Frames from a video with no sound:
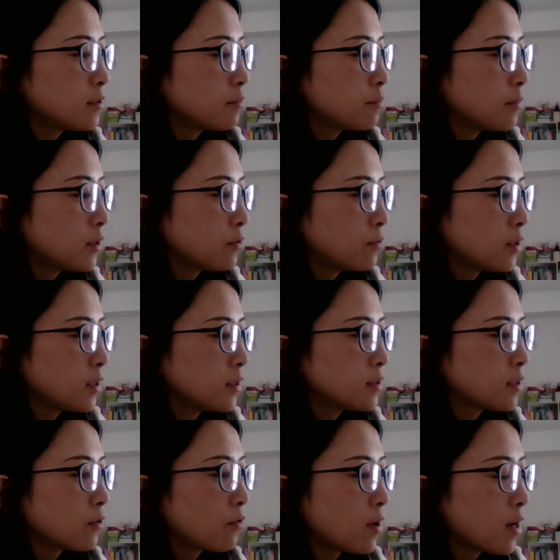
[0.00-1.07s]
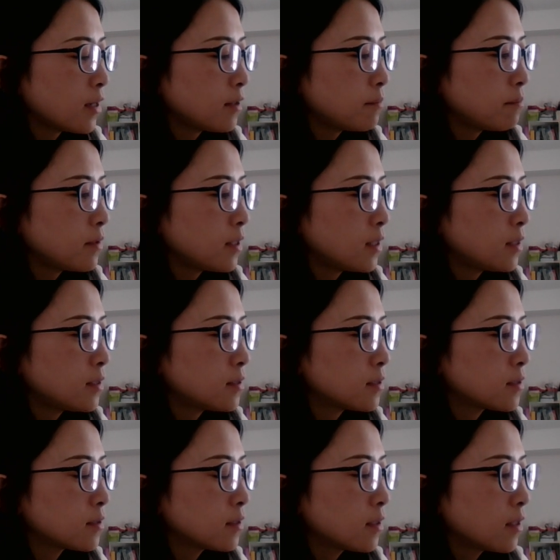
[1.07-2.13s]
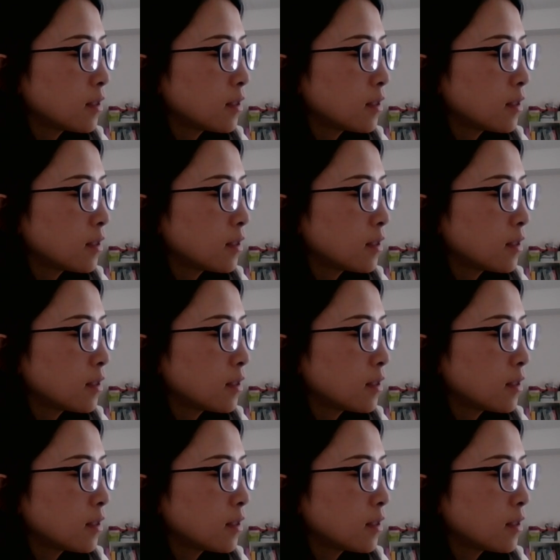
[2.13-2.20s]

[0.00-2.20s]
between the line means